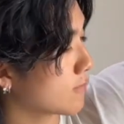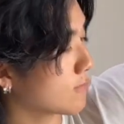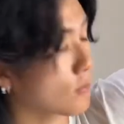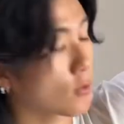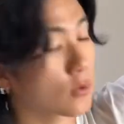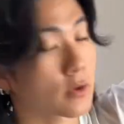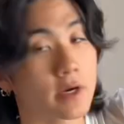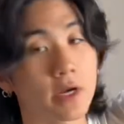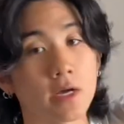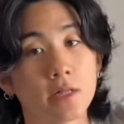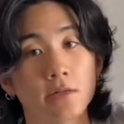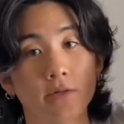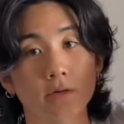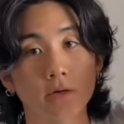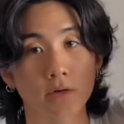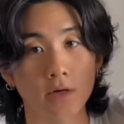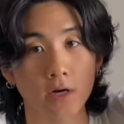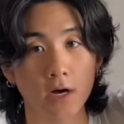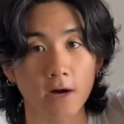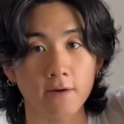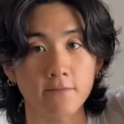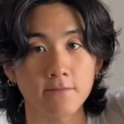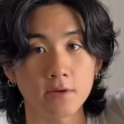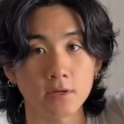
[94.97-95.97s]
4 calendar
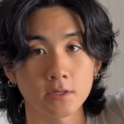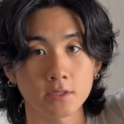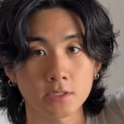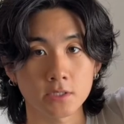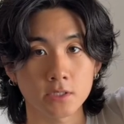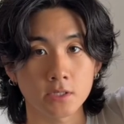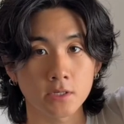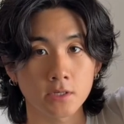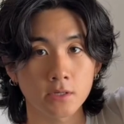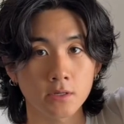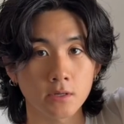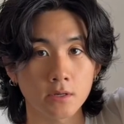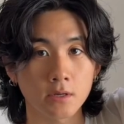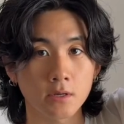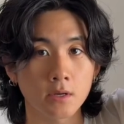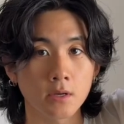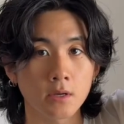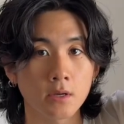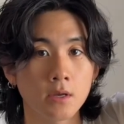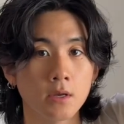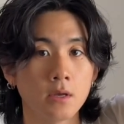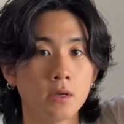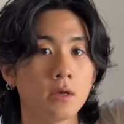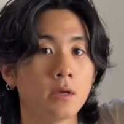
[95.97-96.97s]
cafe tee.
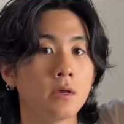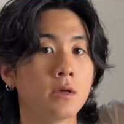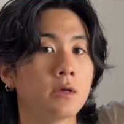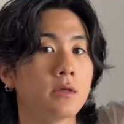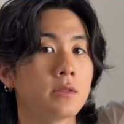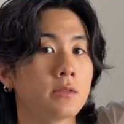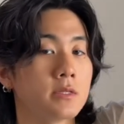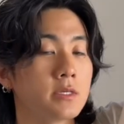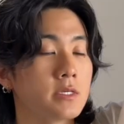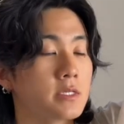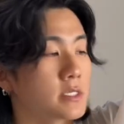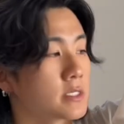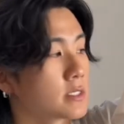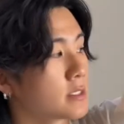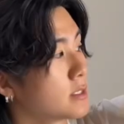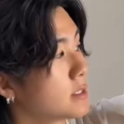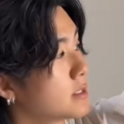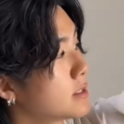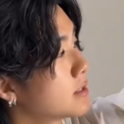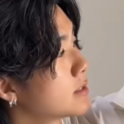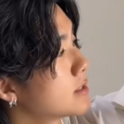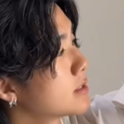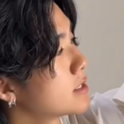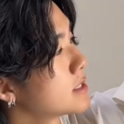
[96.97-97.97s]
This
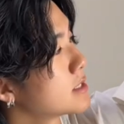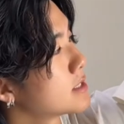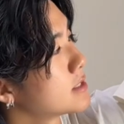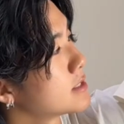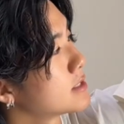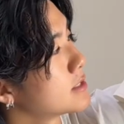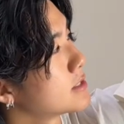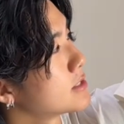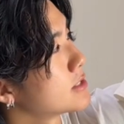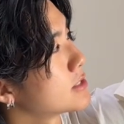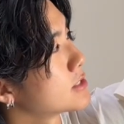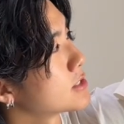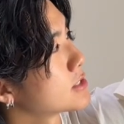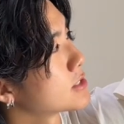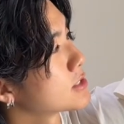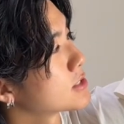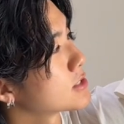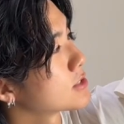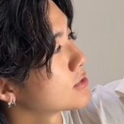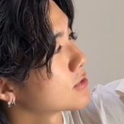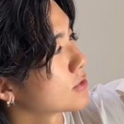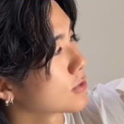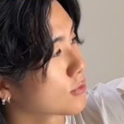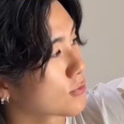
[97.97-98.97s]
tee is,
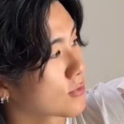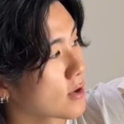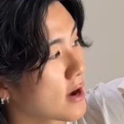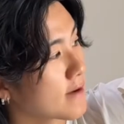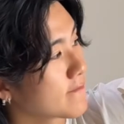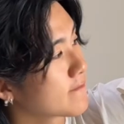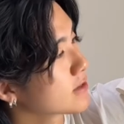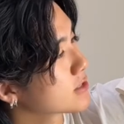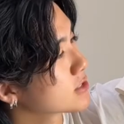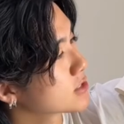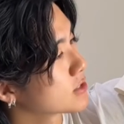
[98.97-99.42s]
the graphics